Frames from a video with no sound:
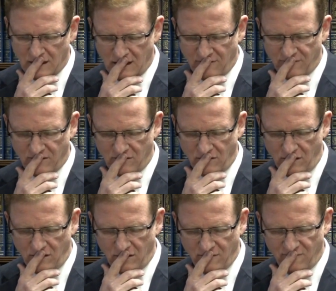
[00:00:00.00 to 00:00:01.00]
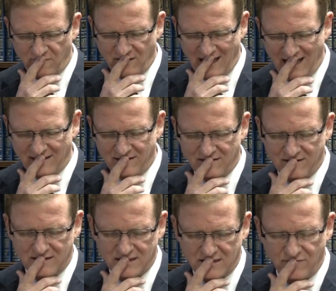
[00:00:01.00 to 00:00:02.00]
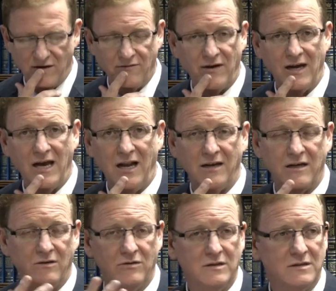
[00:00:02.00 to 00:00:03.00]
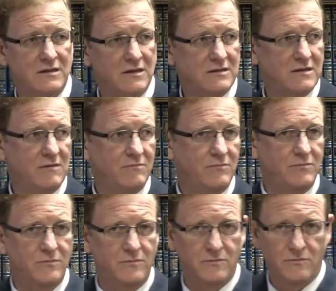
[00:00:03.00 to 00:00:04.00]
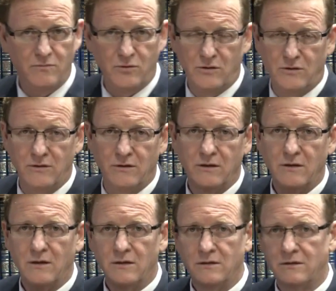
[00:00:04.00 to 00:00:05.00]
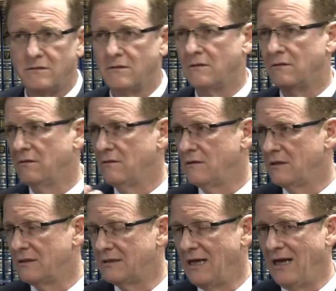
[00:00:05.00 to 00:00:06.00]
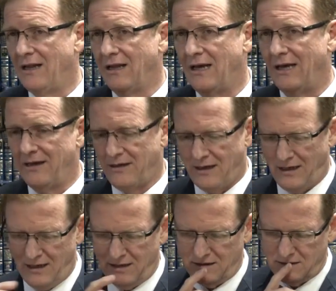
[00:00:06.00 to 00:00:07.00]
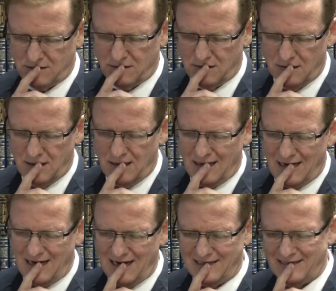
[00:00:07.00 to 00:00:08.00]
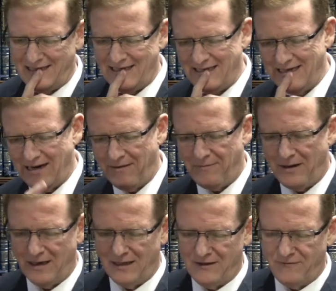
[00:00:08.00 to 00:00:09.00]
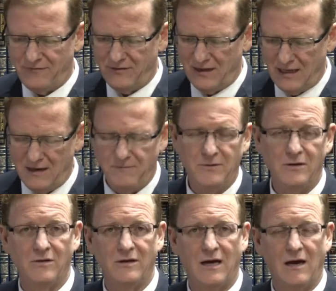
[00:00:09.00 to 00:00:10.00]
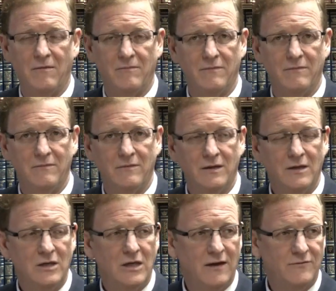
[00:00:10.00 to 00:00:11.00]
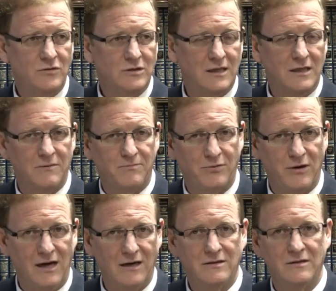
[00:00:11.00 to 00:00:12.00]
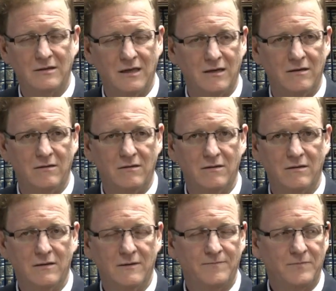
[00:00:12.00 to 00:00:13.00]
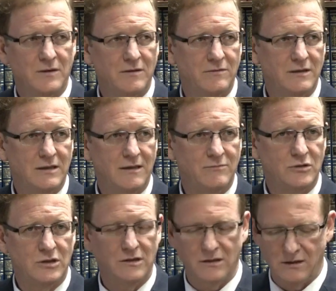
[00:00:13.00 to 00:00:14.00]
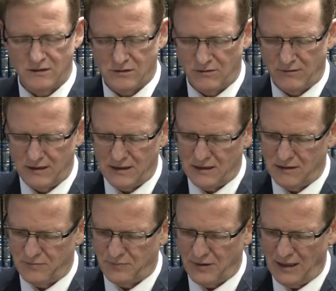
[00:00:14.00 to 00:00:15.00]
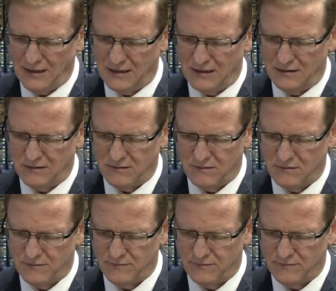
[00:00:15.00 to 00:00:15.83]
After all, vlad tzvi ve'ayal nidu, it's a born to gzel and heart. Ela de'i abar lifnei pidyonan, you have to say that prior to their redemption, it's already get pregnant.